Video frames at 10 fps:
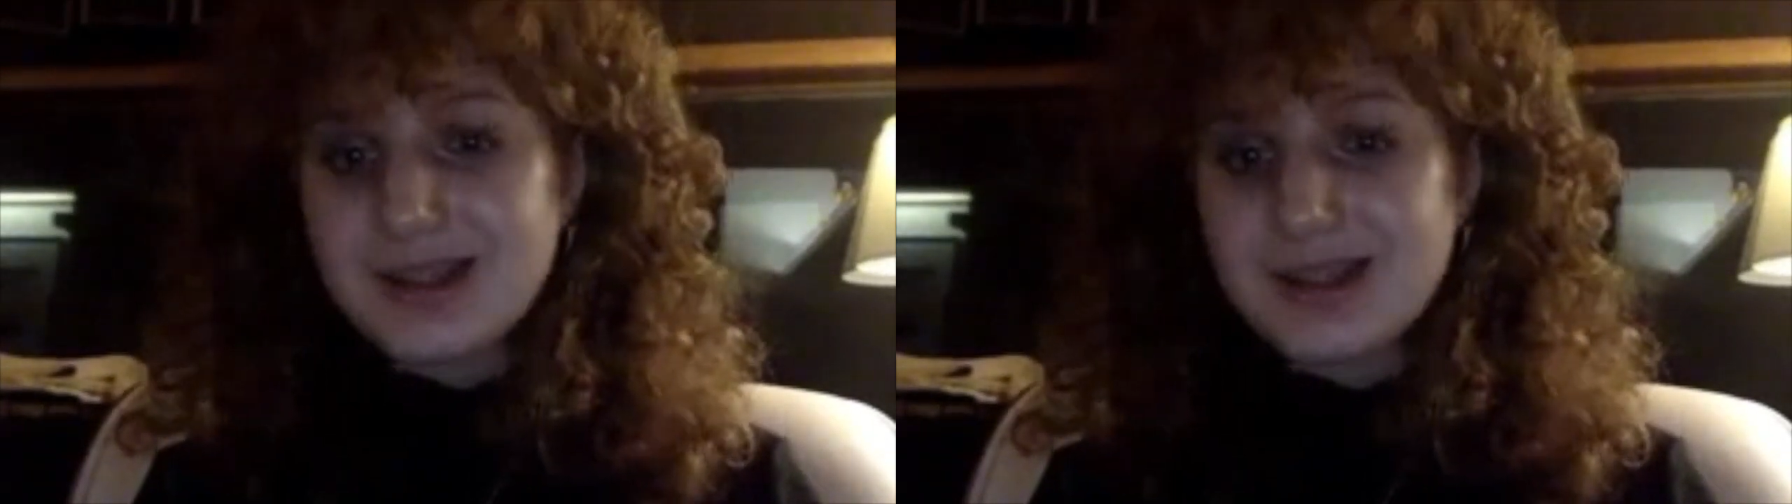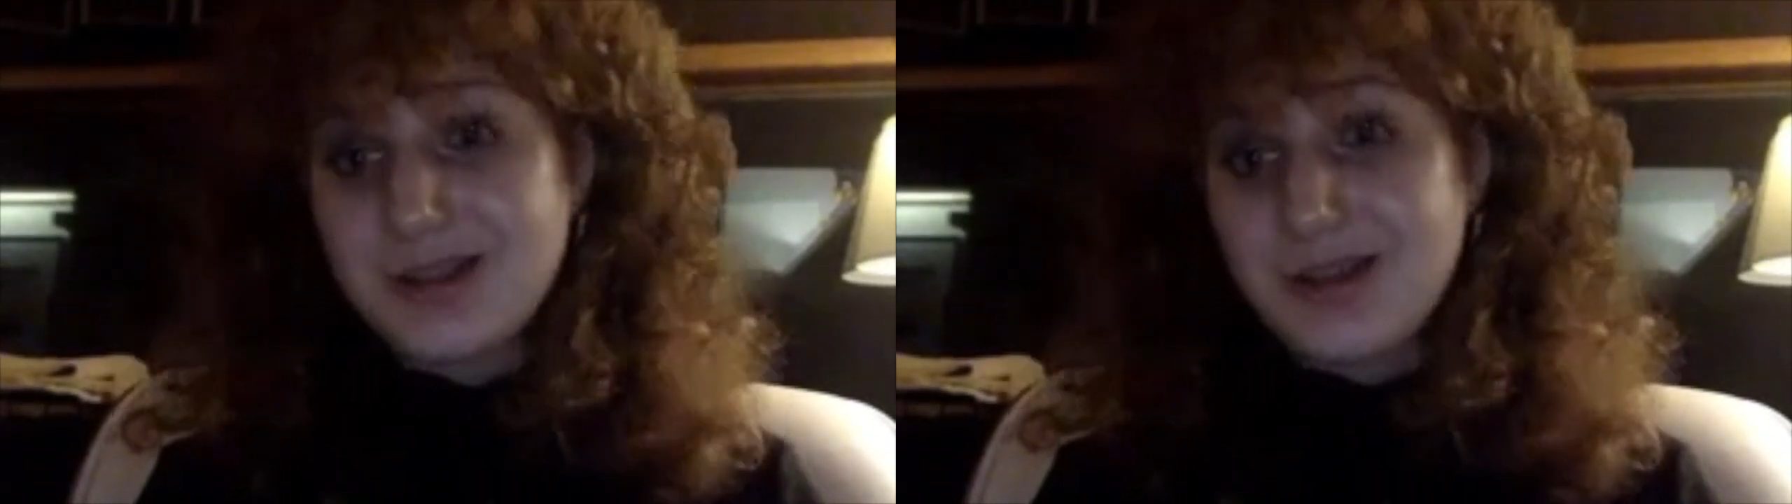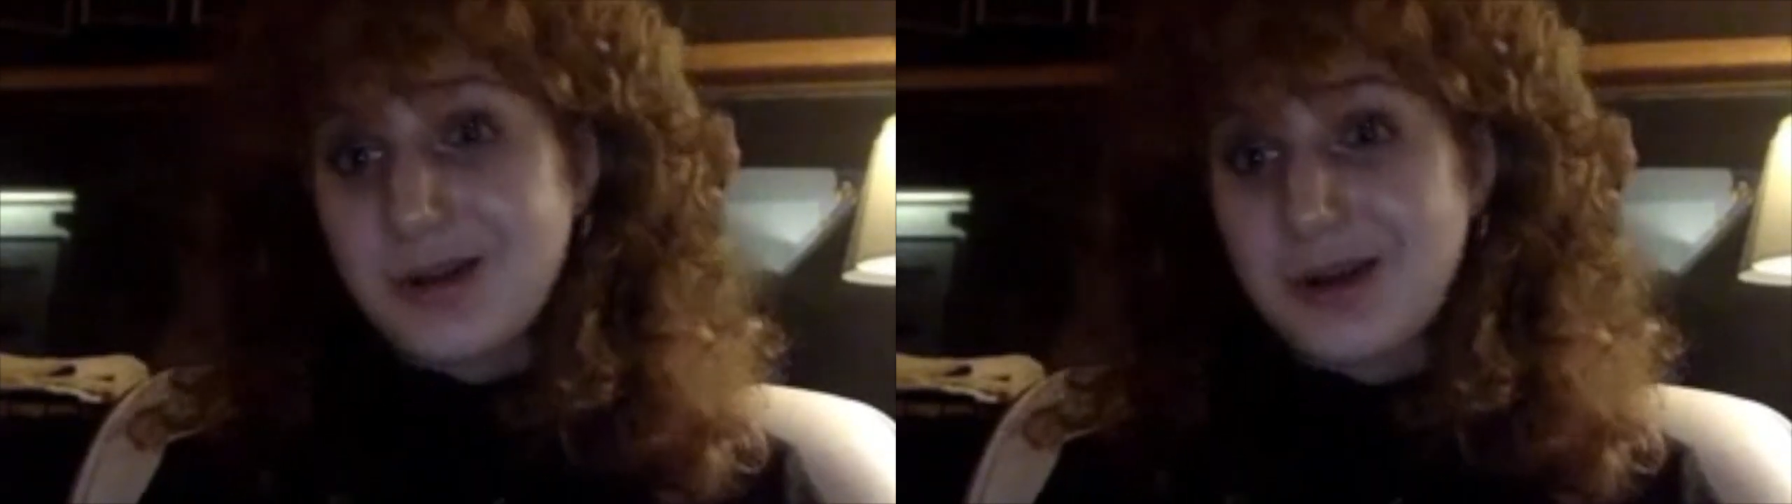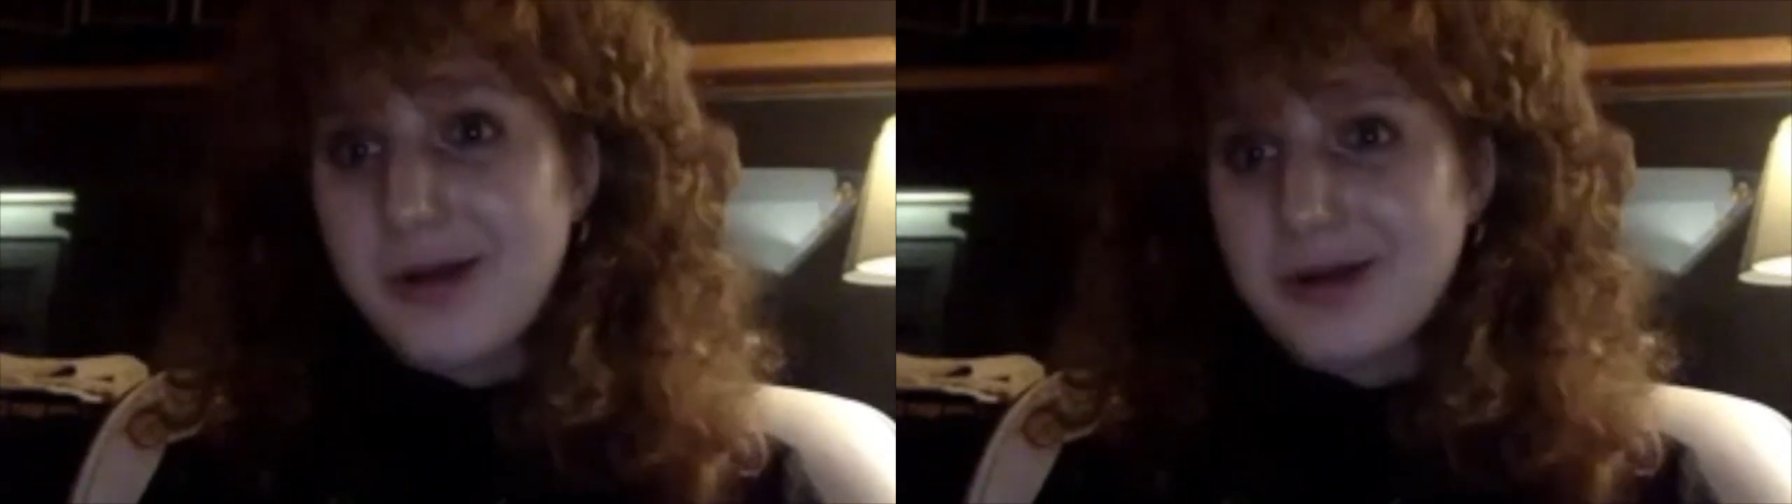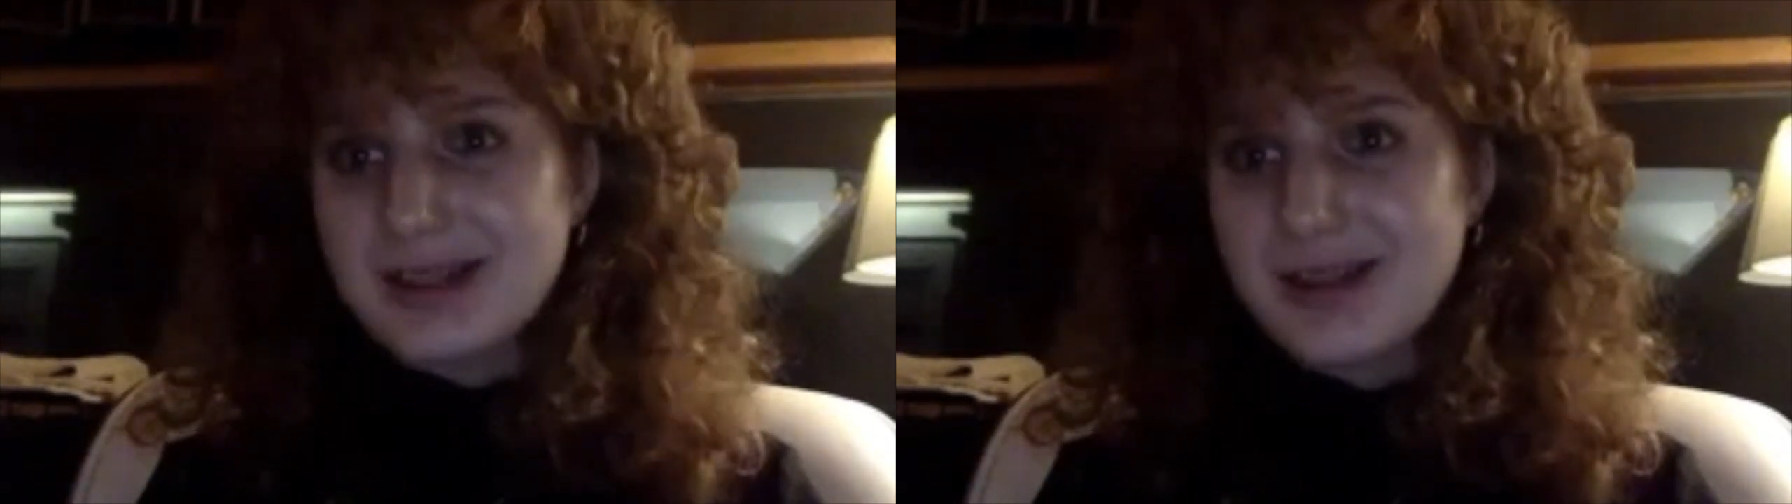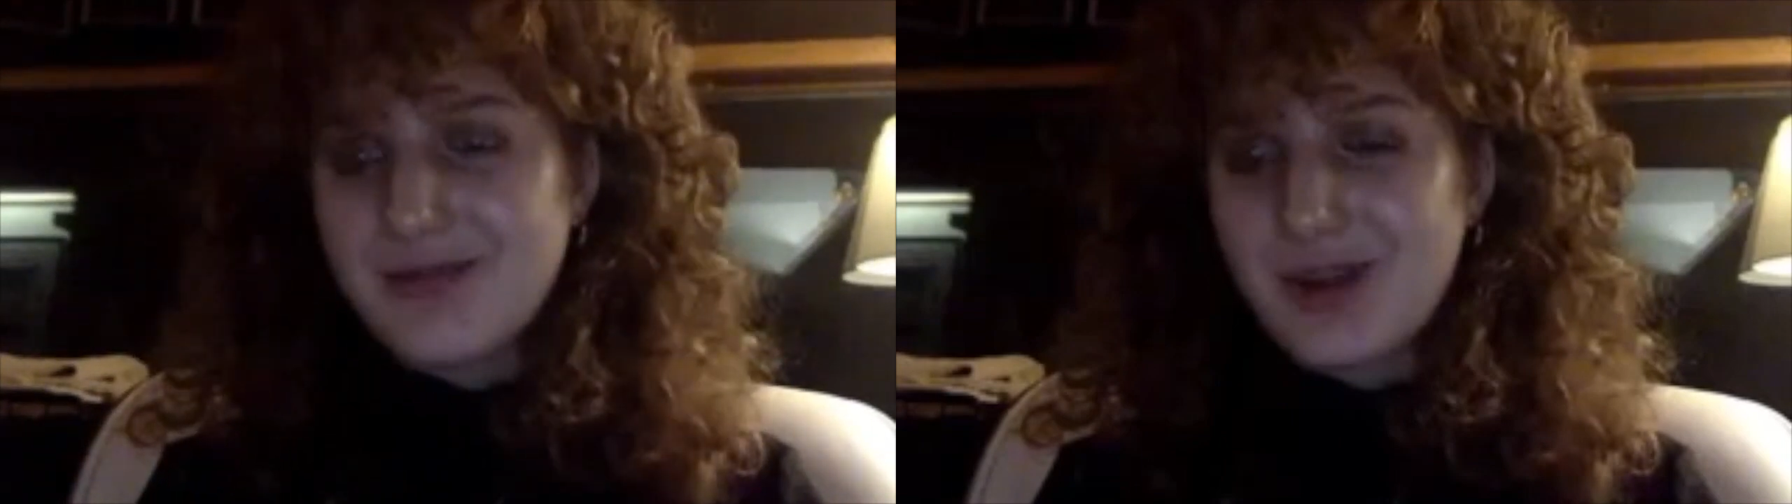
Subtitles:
It's called Coexisting